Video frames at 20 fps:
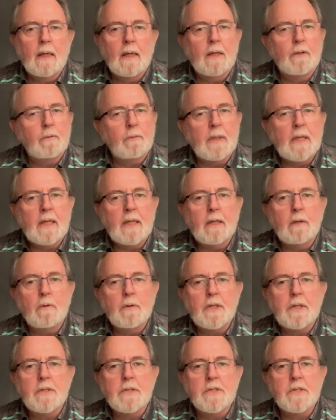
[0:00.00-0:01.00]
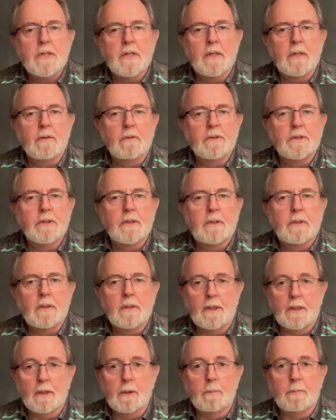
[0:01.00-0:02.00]
and really only concerns
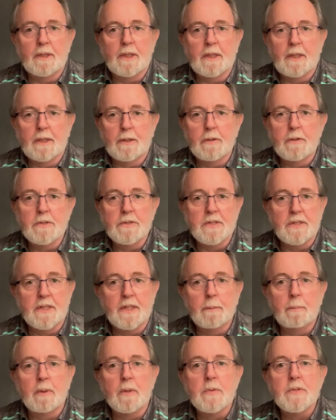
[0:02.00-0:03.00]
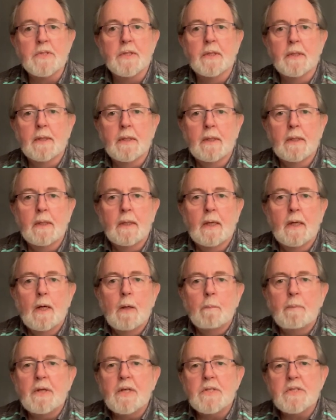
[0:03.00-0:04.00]
little bee eaters and hippos,
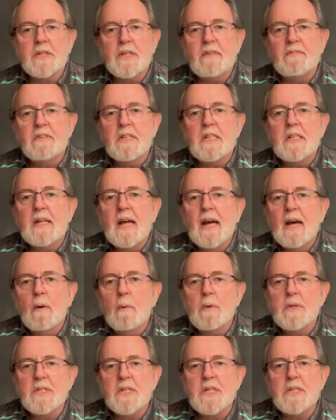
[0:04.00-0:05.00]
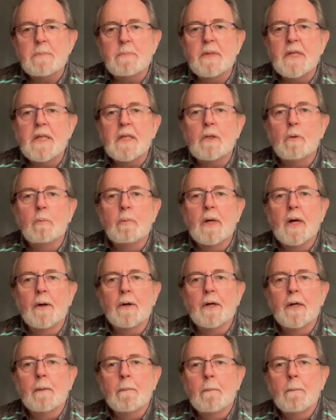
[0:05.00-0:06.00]
because even now as I speak about
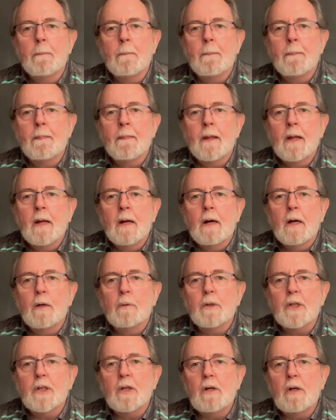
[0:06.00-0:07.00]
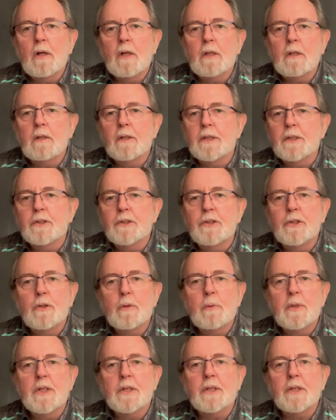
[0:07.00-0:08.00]
it, I recall it like
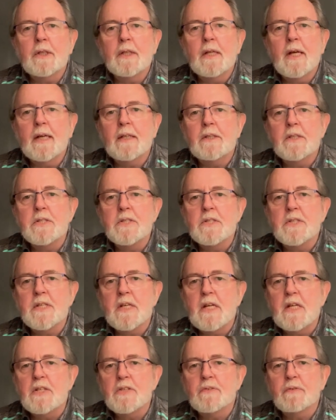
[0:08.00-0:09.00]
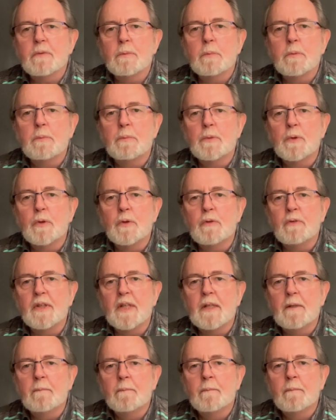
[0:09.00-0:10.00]
two interconnected scenes from a movie.